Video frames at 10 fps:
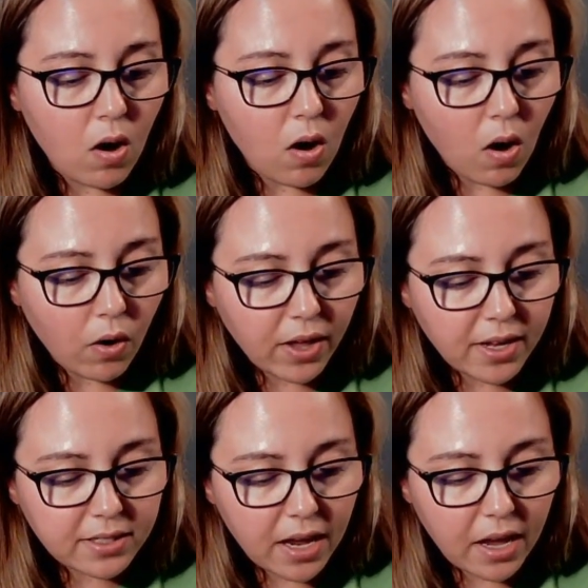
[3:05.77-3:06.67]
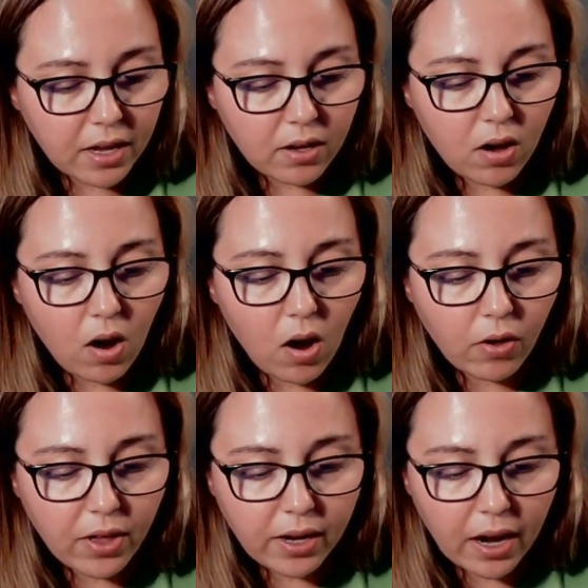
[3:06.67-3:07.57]
All that day, all
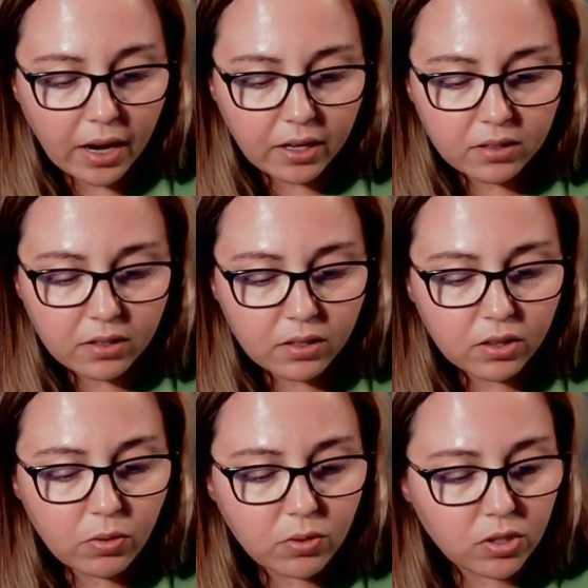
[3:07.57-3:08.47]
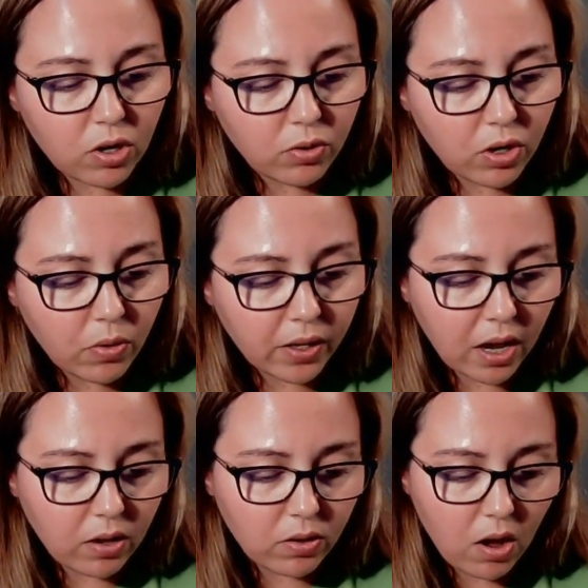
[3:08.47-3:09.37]
that night, there was no knowing
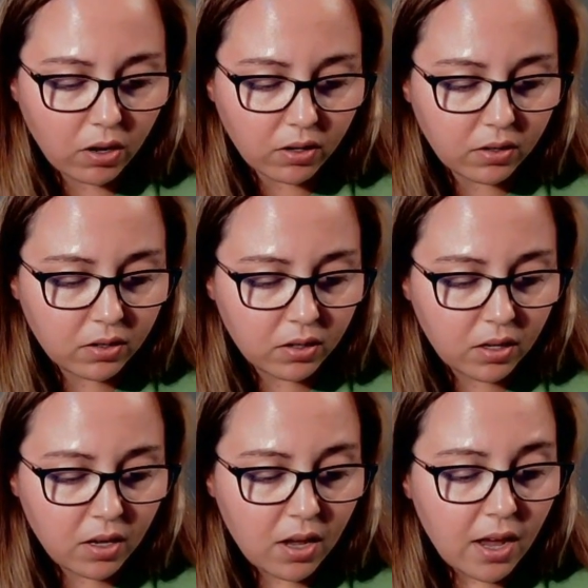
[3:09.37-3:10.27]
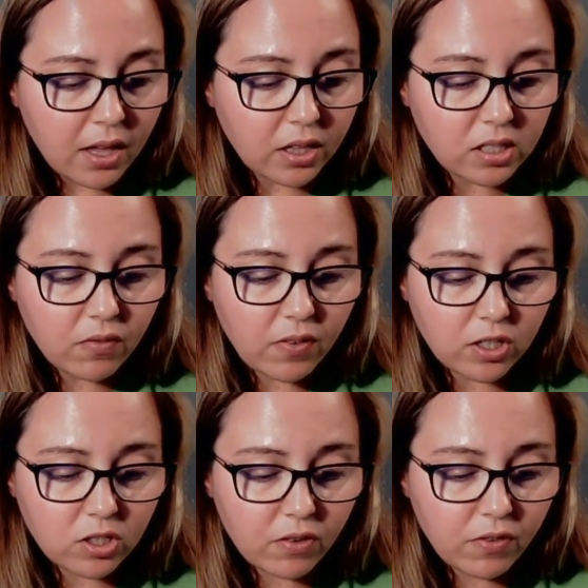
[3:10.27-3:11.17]
how long. This
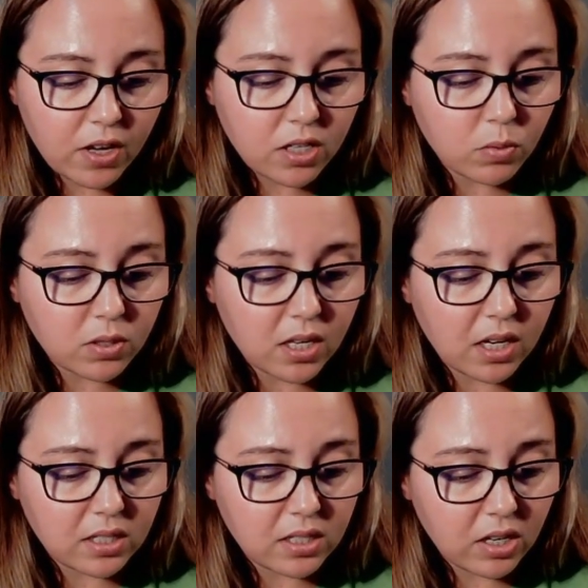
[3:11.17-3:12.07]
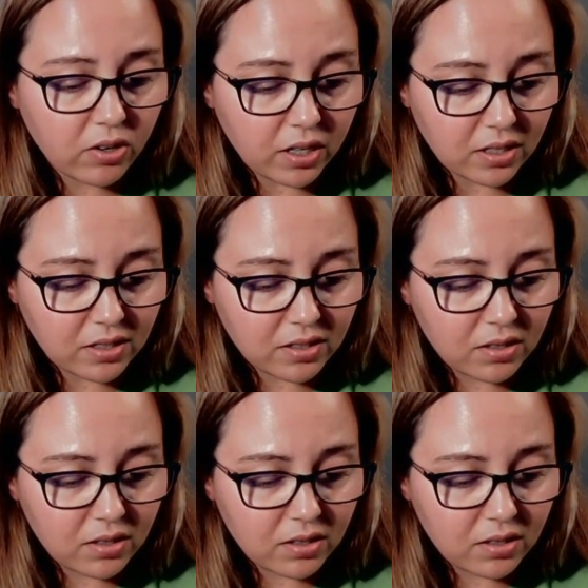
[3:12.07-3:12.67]
adventure of his was getting serious.